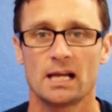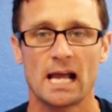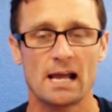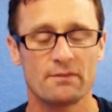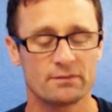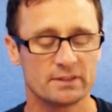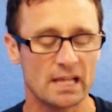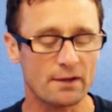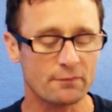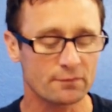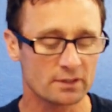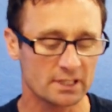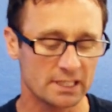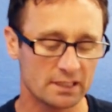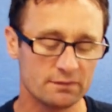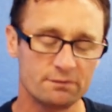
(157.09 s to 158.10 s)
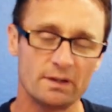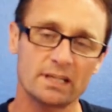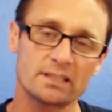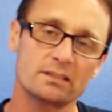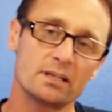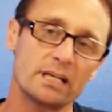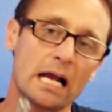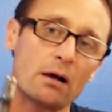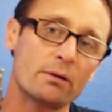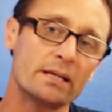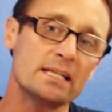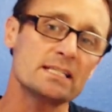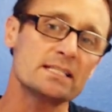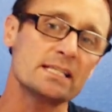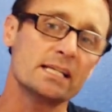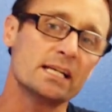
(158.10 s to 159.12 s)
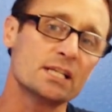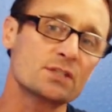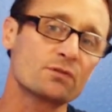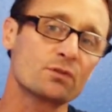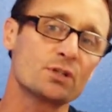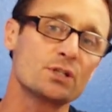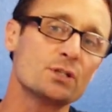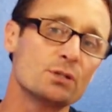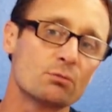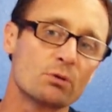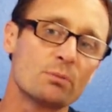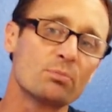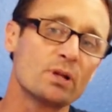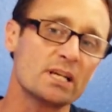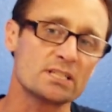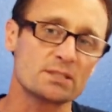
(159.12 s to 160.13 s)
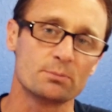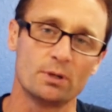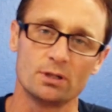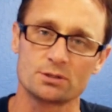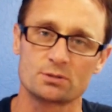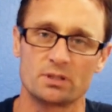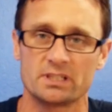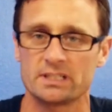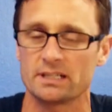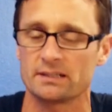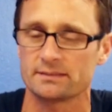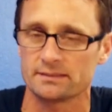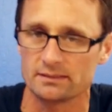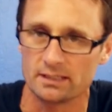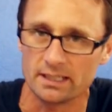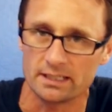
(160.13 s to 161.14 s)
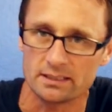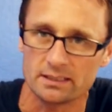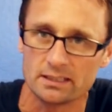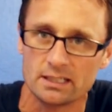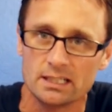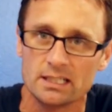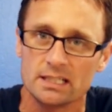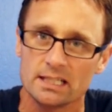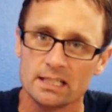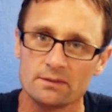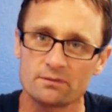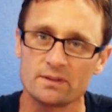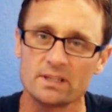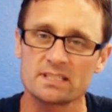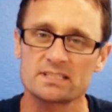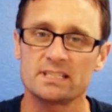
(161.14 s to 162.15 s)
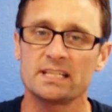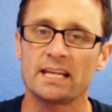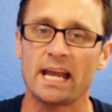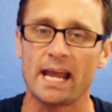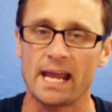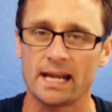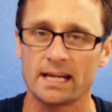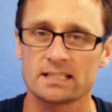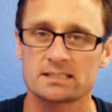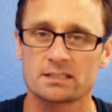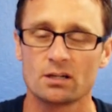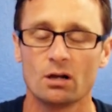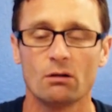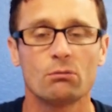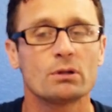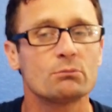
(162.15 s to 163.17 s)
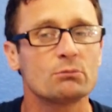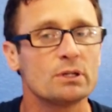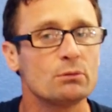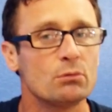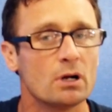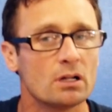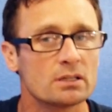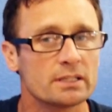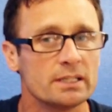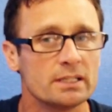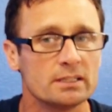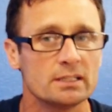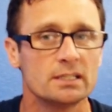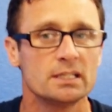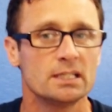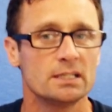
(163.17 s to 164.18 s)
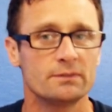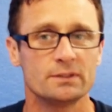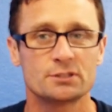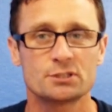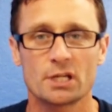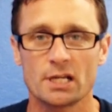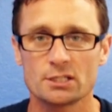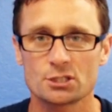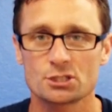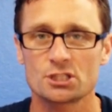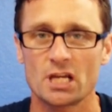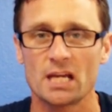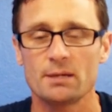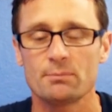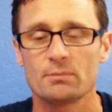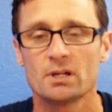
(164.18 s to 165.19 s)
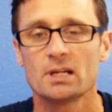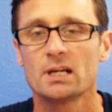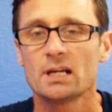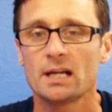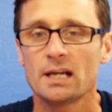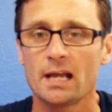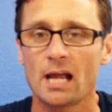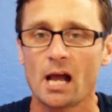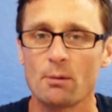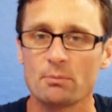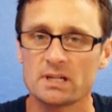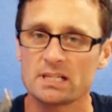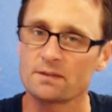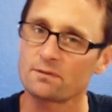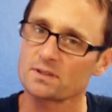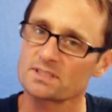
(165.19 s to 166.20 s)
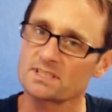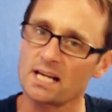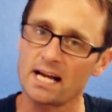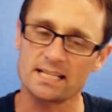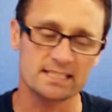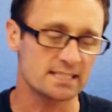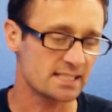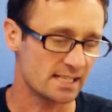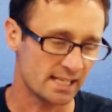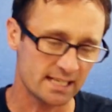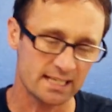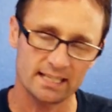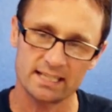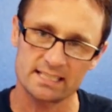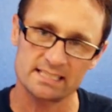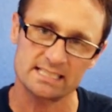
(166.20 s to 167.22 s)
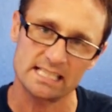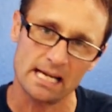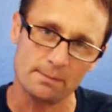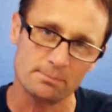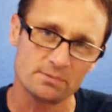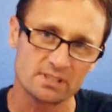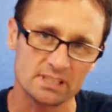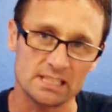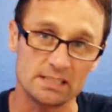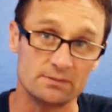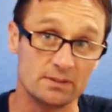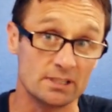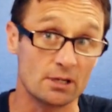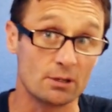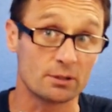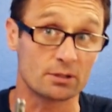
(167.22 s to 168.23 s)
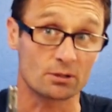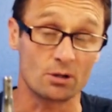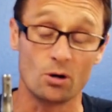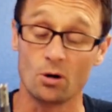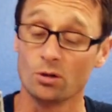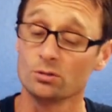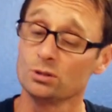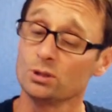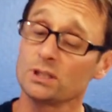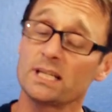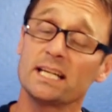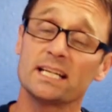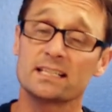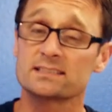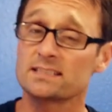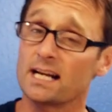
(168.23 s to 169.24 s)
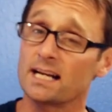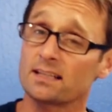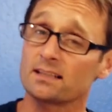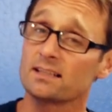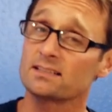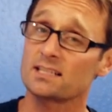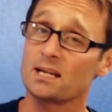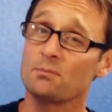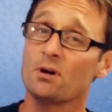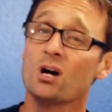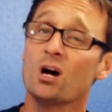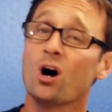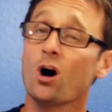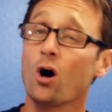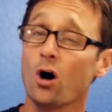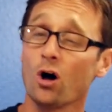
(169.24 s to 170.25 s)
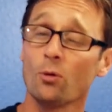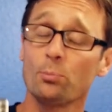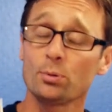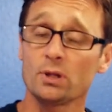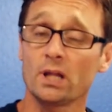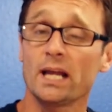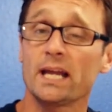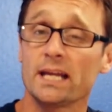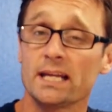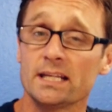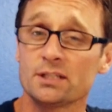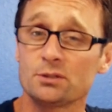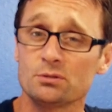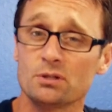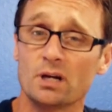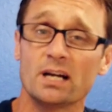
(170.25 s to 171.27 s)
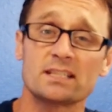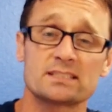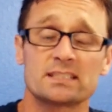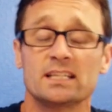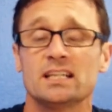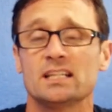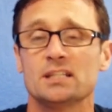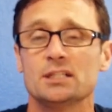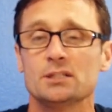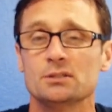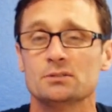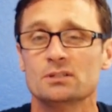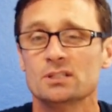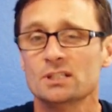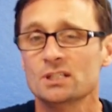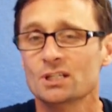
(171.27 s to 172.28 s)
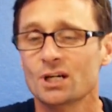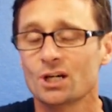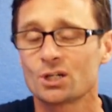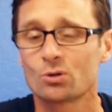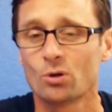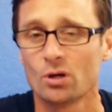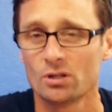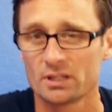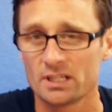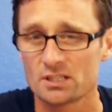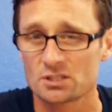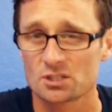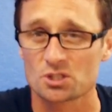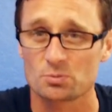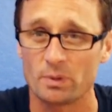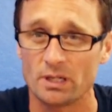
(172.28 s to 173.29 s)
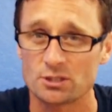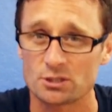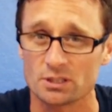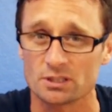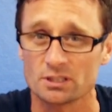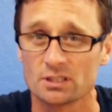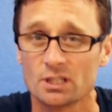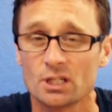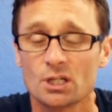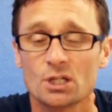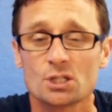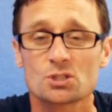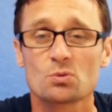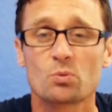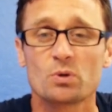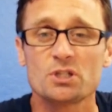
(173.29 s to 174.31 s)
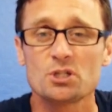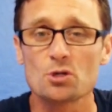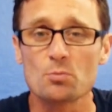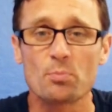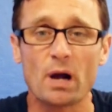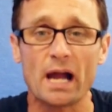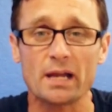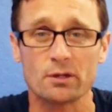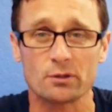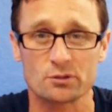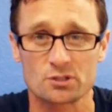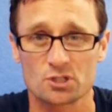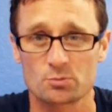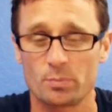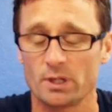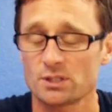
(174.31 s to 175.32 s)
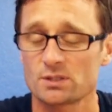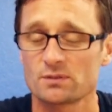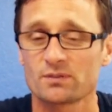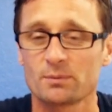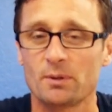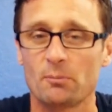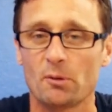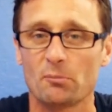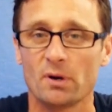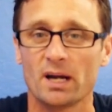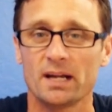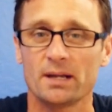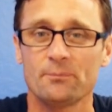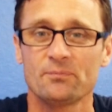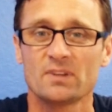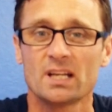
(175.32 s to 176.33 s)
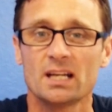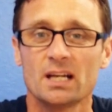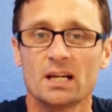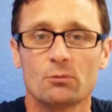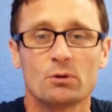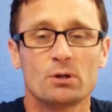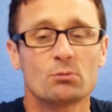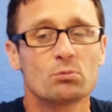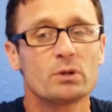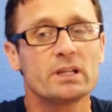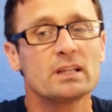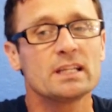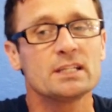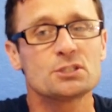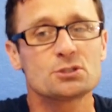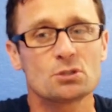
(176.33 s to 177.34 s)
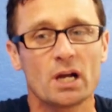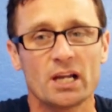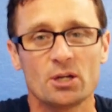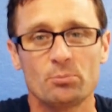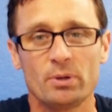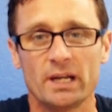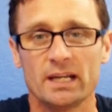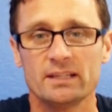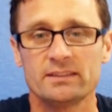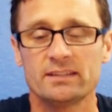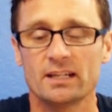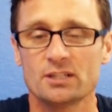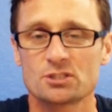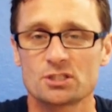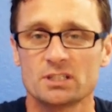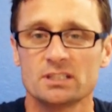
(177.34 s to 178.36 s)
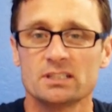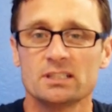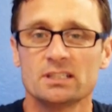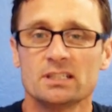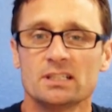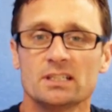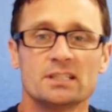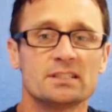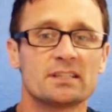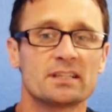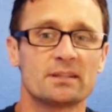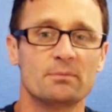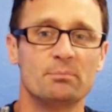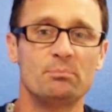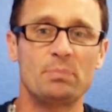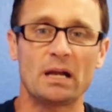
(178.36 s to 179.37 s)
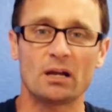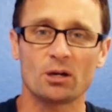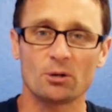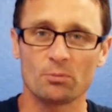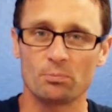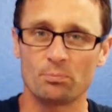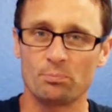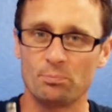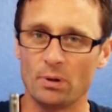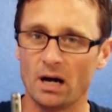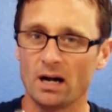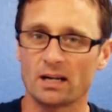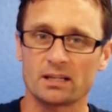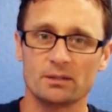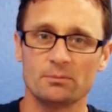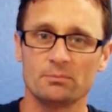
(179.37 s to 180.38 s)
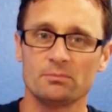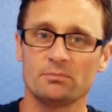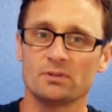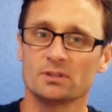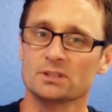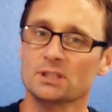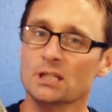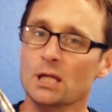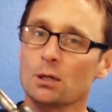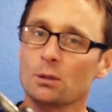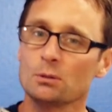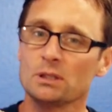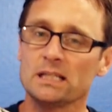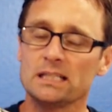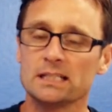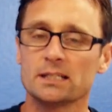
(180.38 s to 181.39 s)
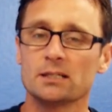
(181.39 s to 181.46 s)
have definitely an effect on how easy it is for you to replace a ball joint down the line. If this thing eggs at all when we weld it, if it changes shape, how many different sizes it can accept, even though they're all looking exactly the same, all play into us getting you a quality suspension. So when you buy your suspension from MMI, we really try to pay attention to the bare bottom, lowly